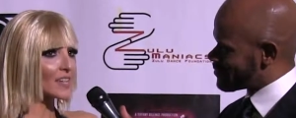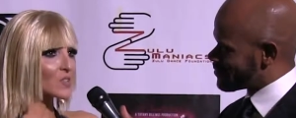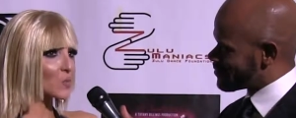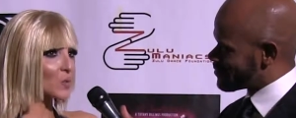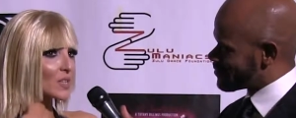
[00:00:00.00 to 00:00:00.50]

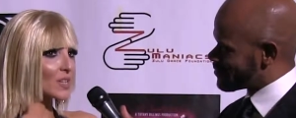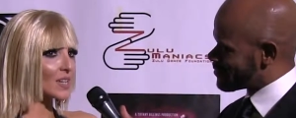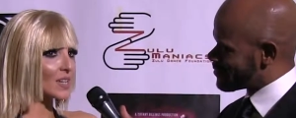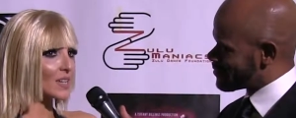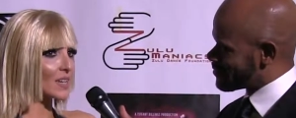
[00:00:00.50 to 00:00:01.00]
Speaker 1: it's
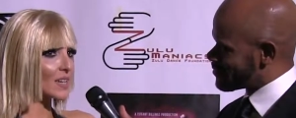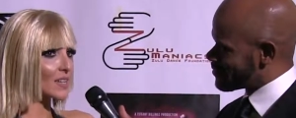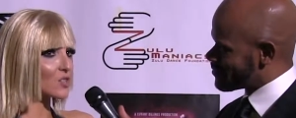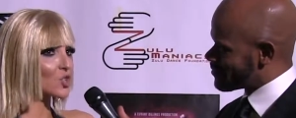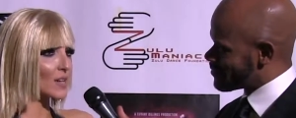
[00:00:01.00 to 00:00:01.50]
really
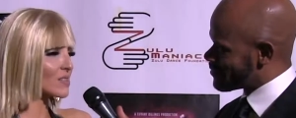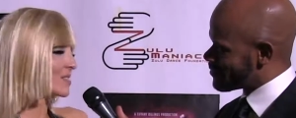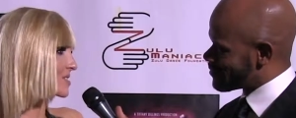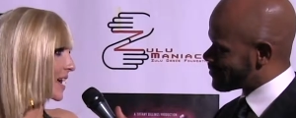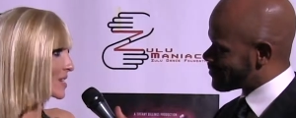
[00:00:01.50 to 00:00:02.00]

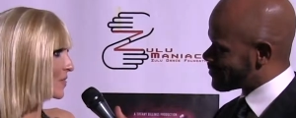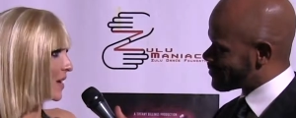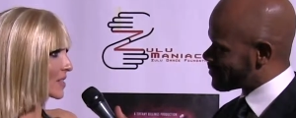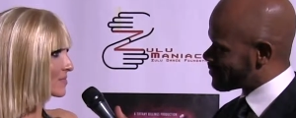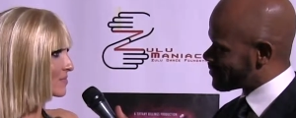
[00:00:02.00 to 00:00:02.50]
just as
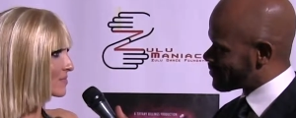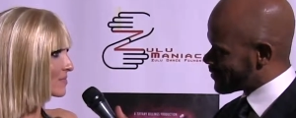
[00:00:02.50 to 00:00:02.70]
satisfying,